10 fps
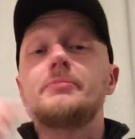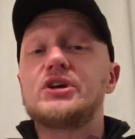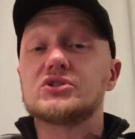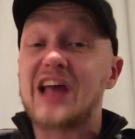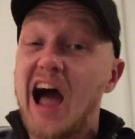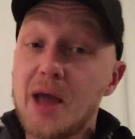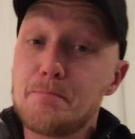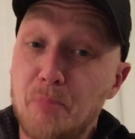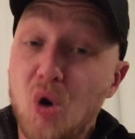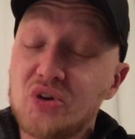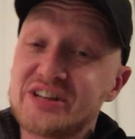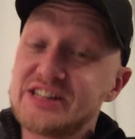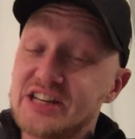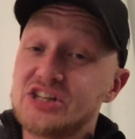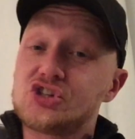because I bought
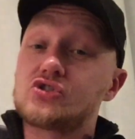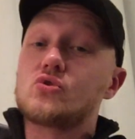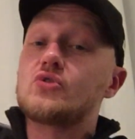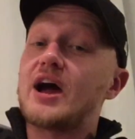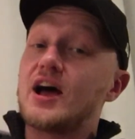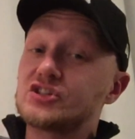it in the store,